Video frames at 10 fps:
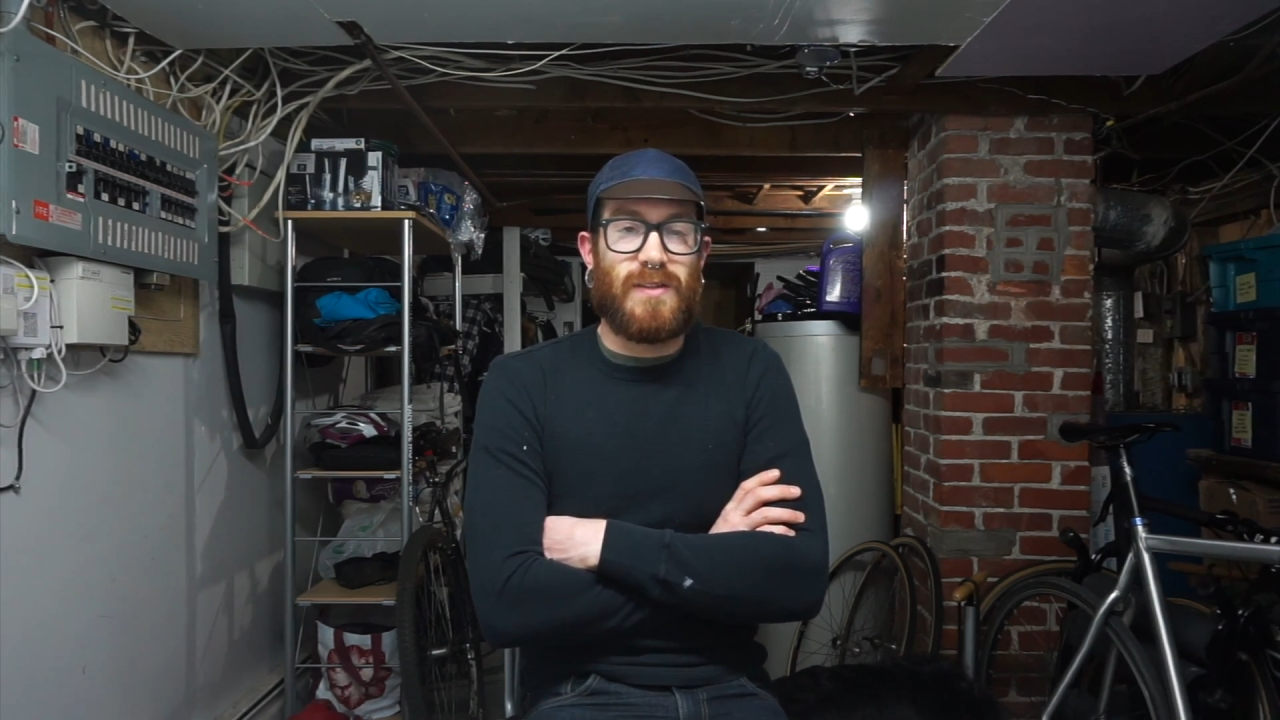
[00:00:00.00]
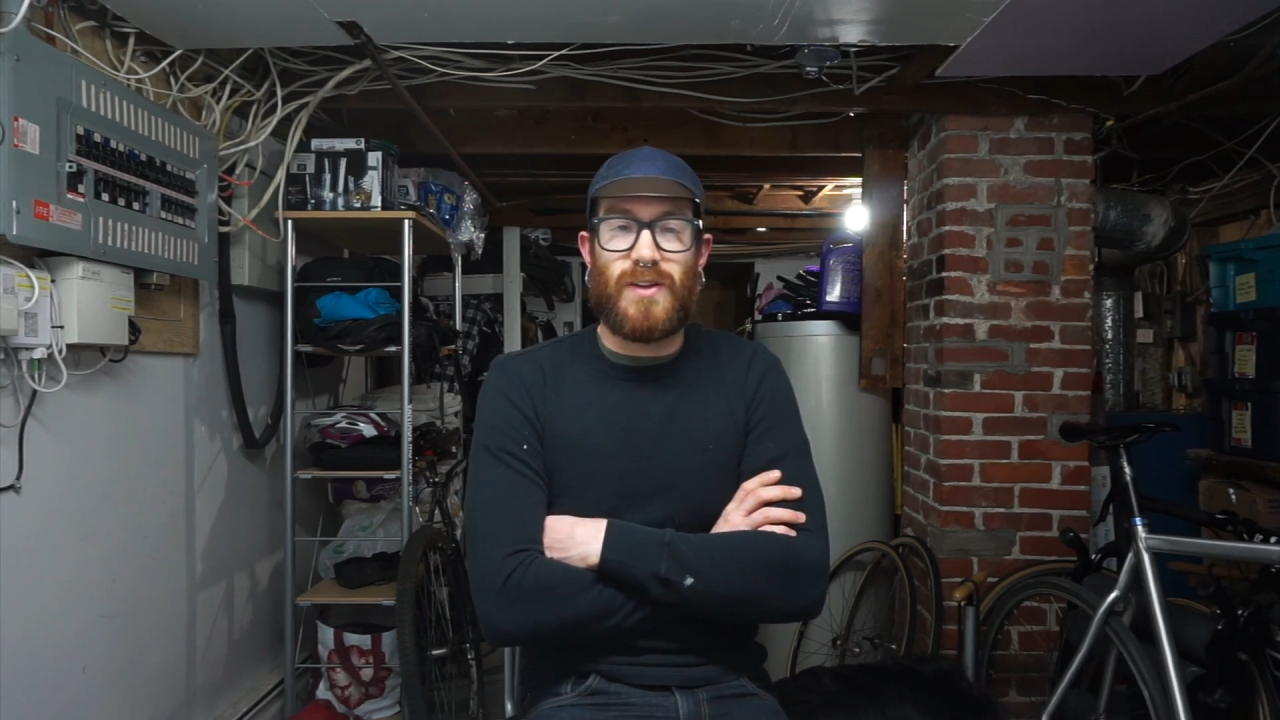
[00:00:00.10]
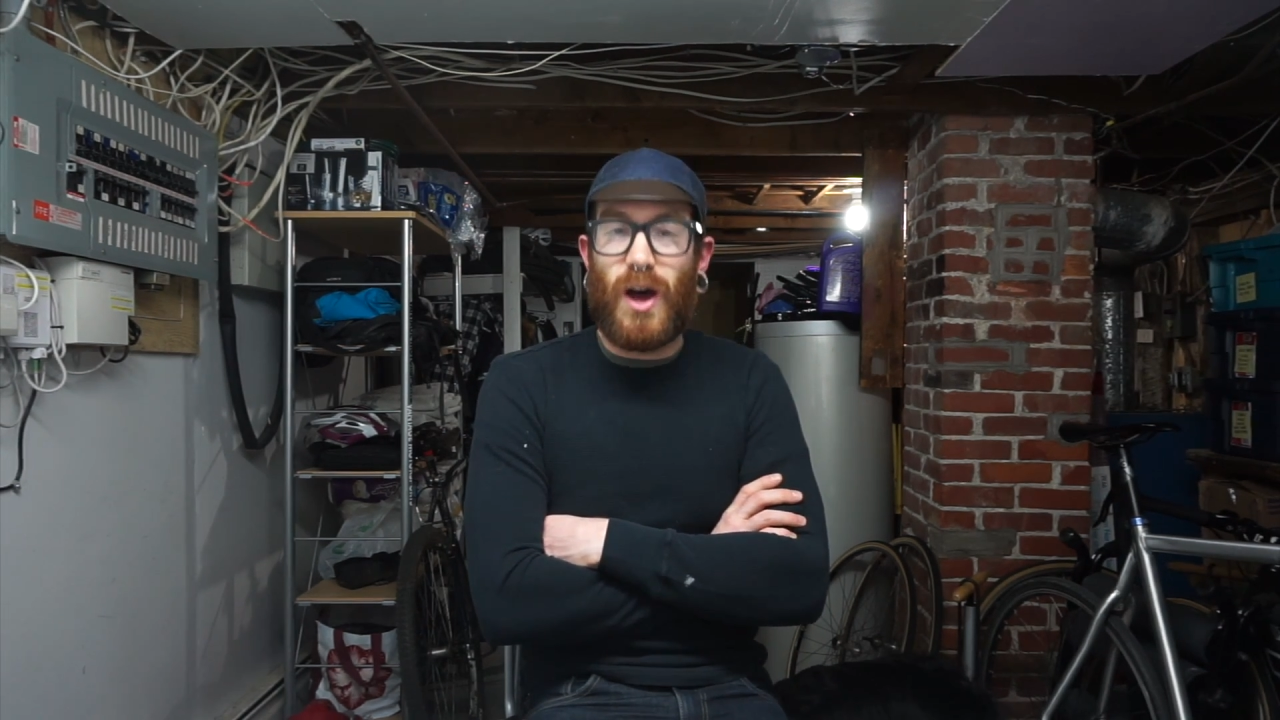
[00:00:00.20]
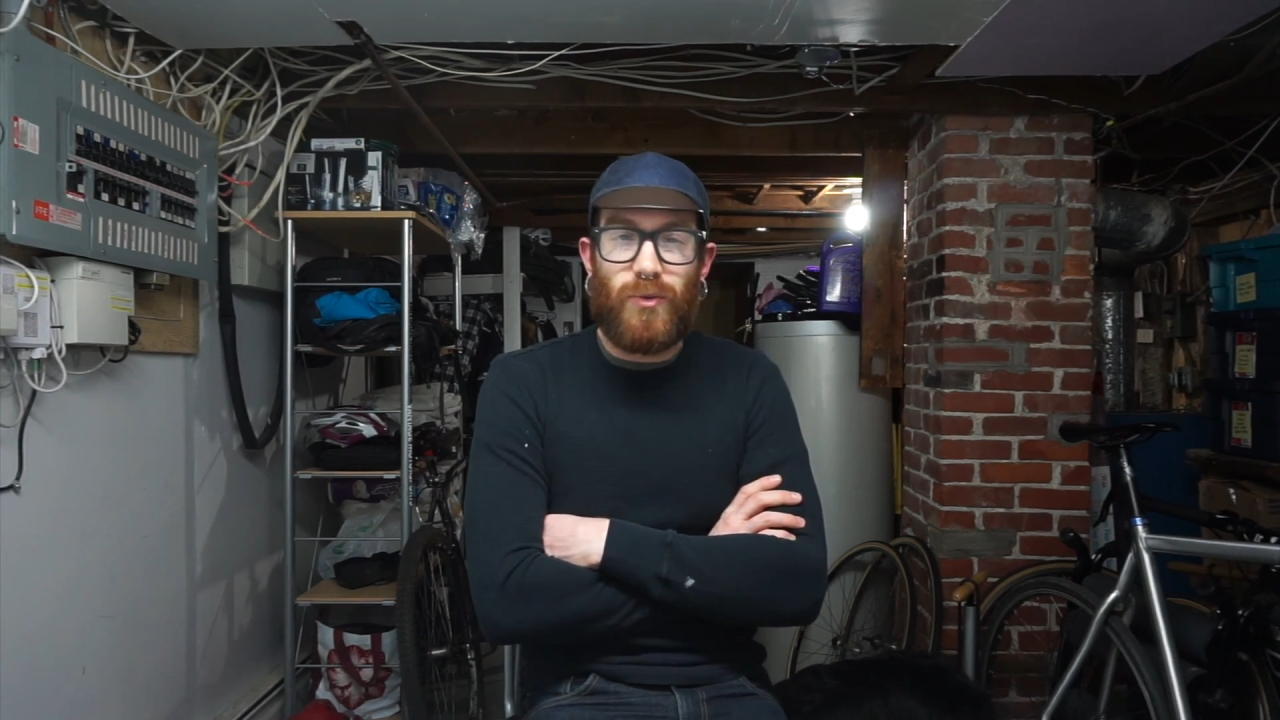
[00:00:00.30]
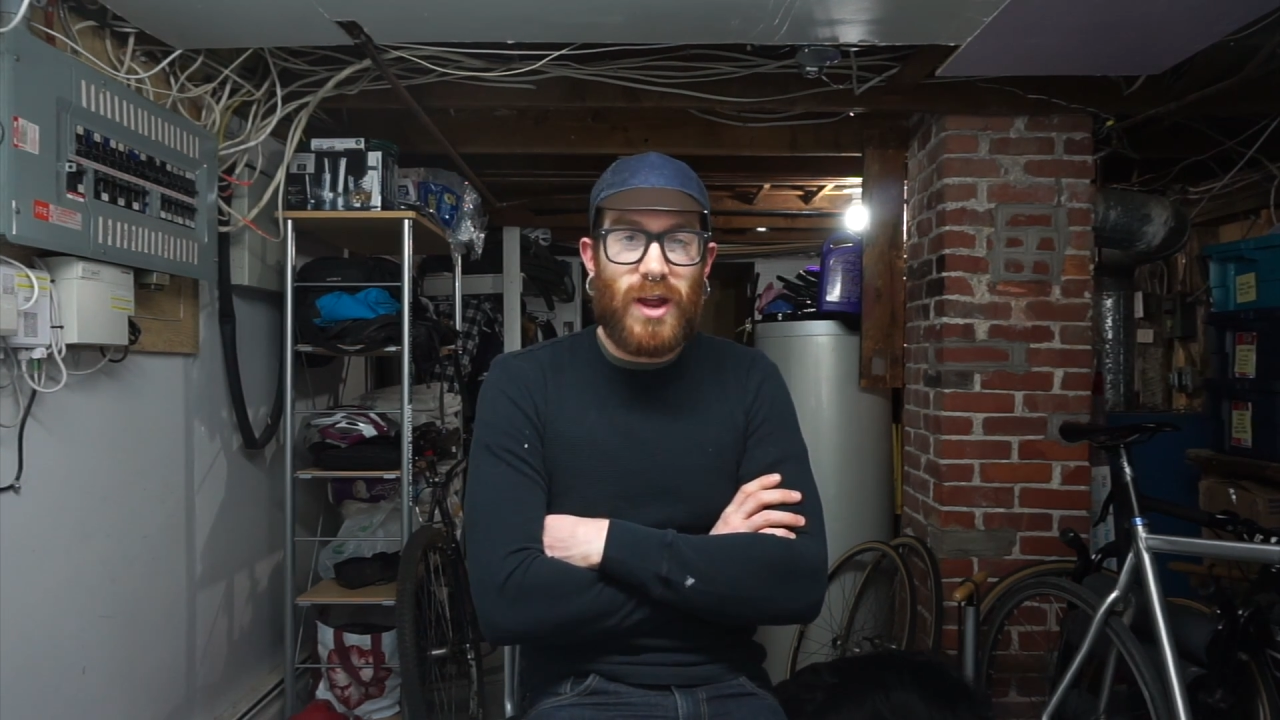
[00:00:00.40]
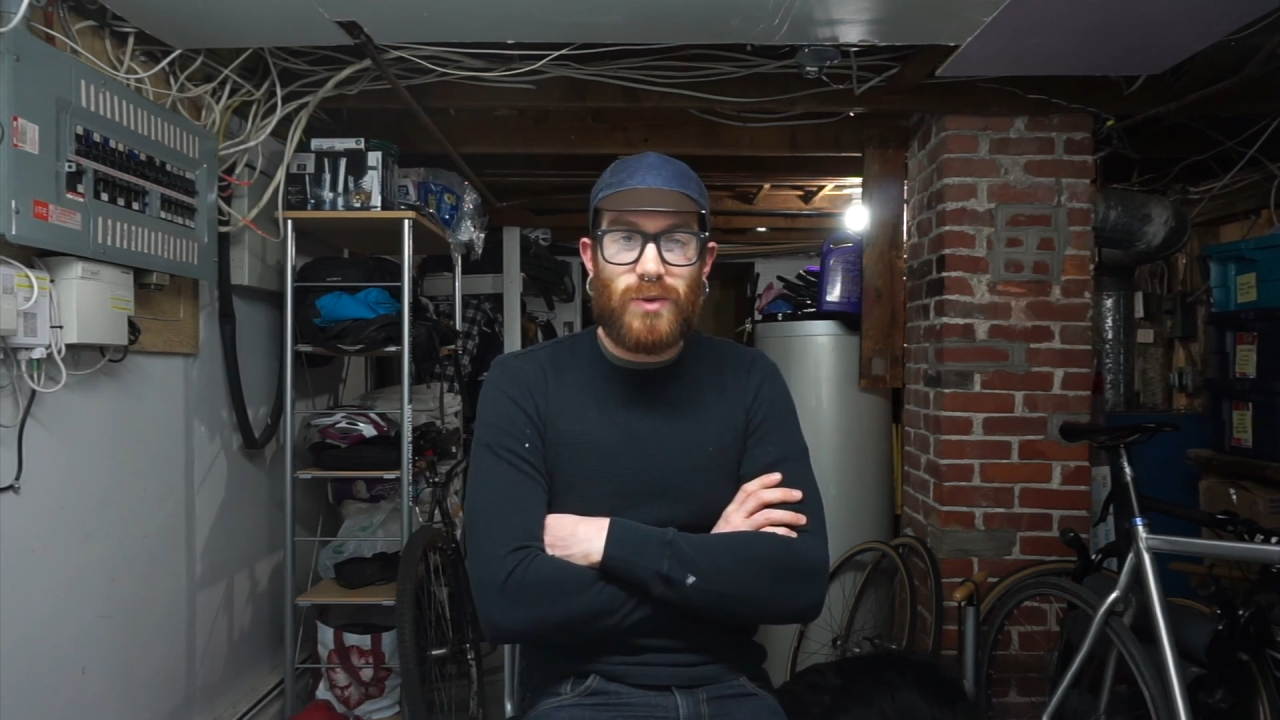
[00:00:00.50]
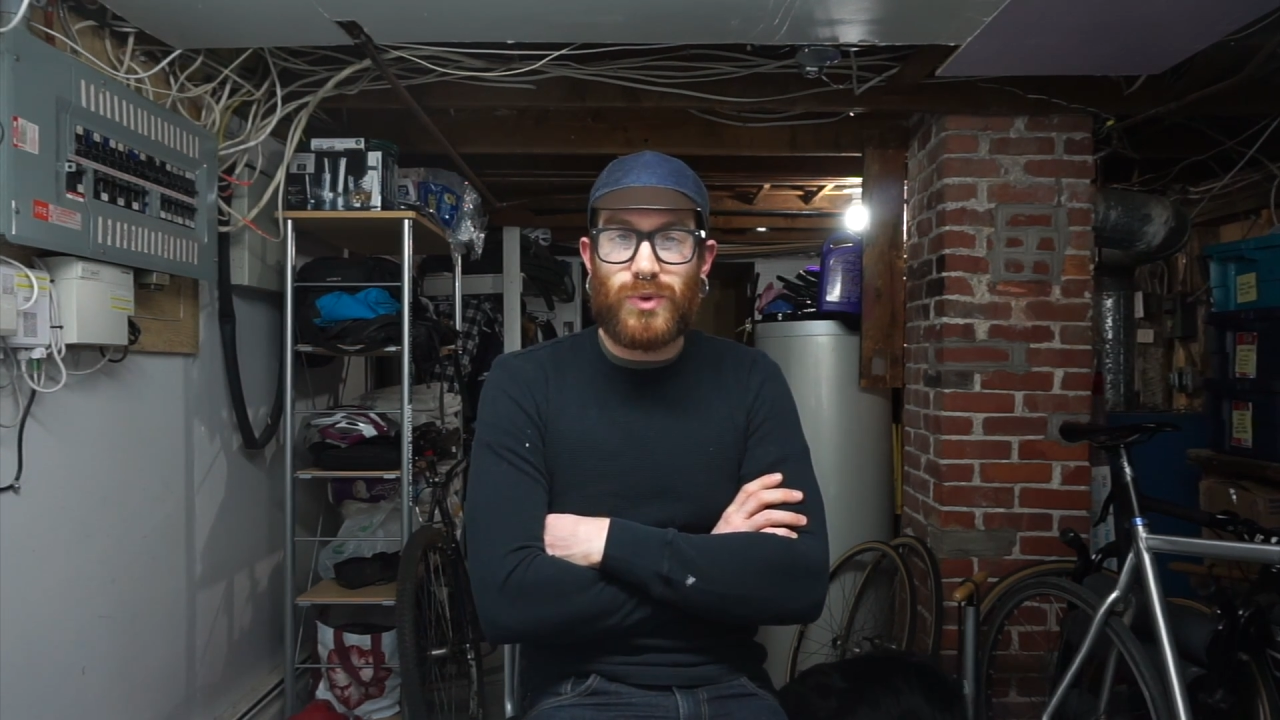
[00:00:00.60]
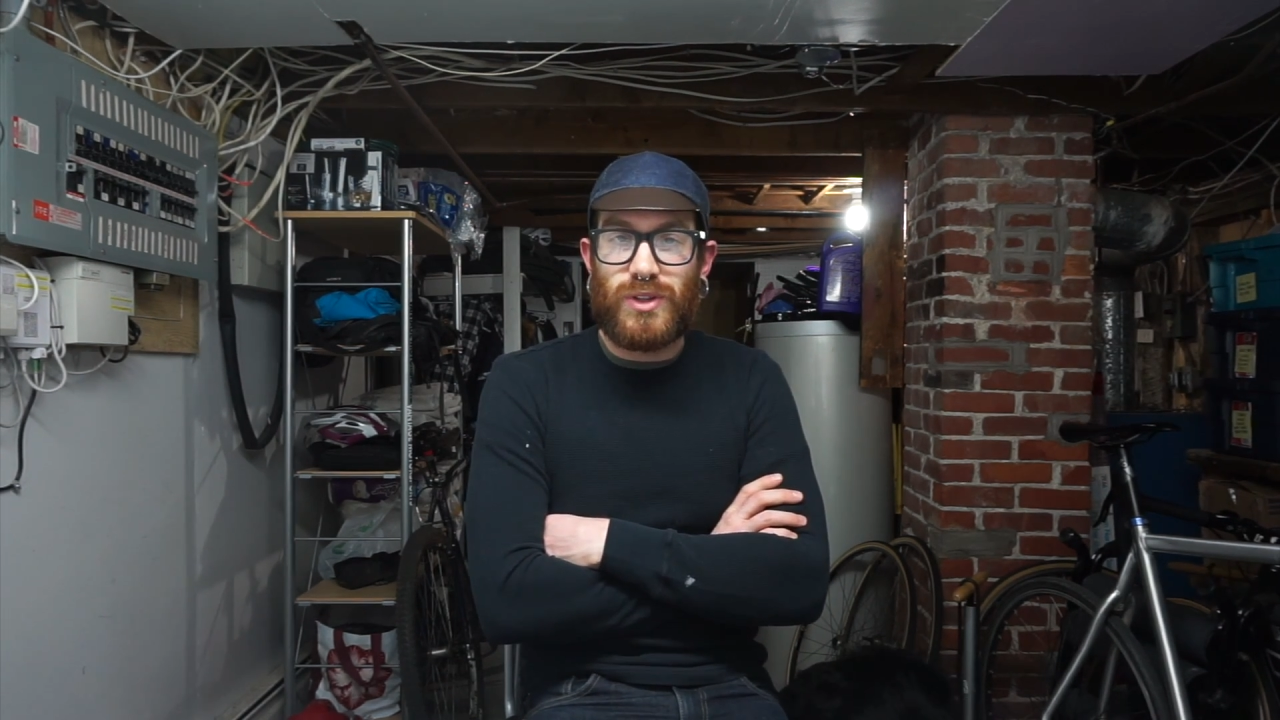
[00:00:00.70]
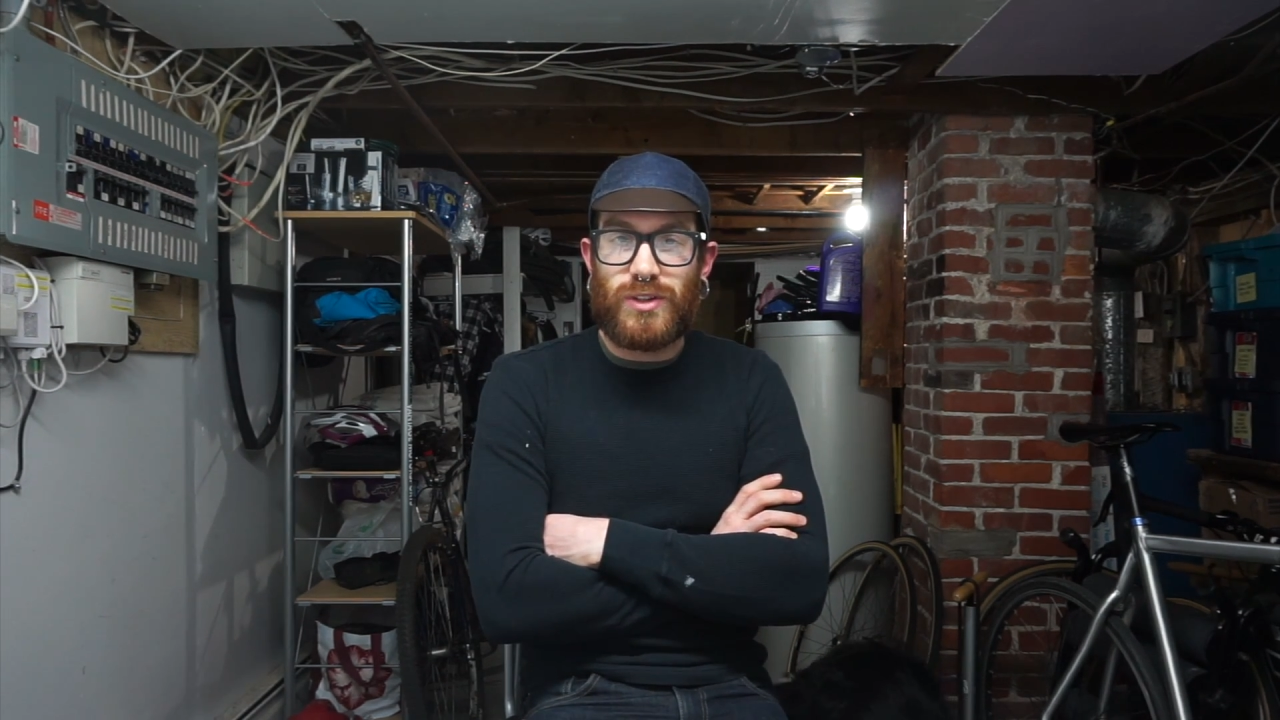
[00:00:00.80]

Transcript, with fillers: thought red would